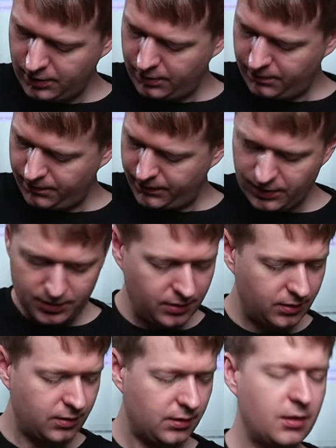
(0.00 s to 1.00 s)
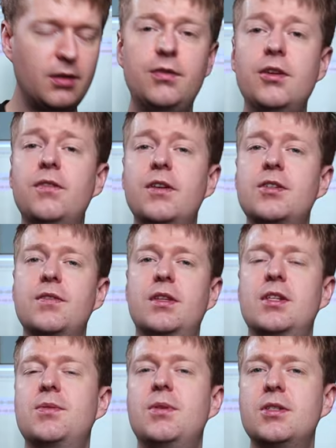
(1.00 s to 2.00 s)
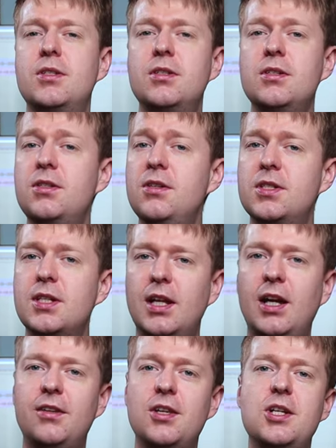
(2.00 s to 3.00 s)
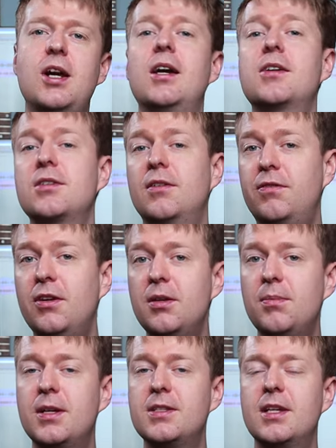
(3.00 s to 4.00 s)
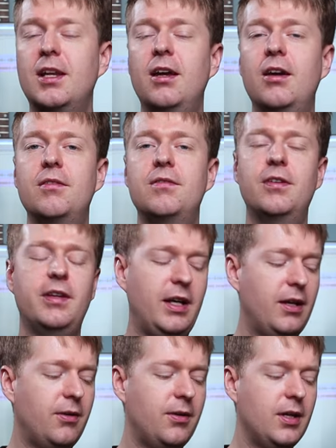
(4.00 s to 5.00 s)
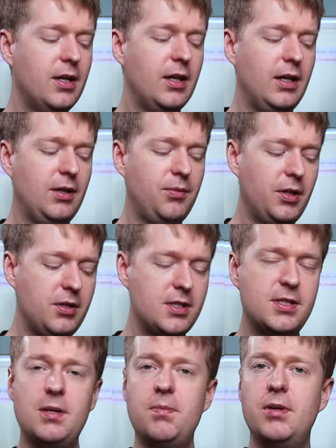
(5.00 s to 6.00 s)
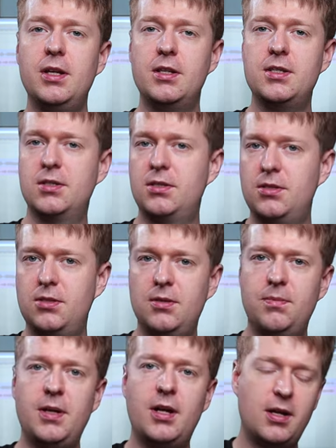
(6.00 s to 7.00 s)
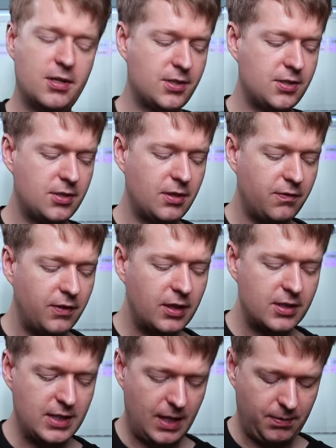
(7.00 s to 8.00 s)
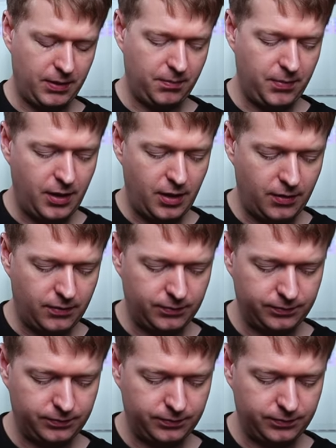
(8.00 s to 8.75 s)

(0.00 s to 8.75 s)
um, a few things for this one. She does use delay on the track, so I've thrown a bit of delay on for now. And we're going to separate this into two parts, the finger tapping part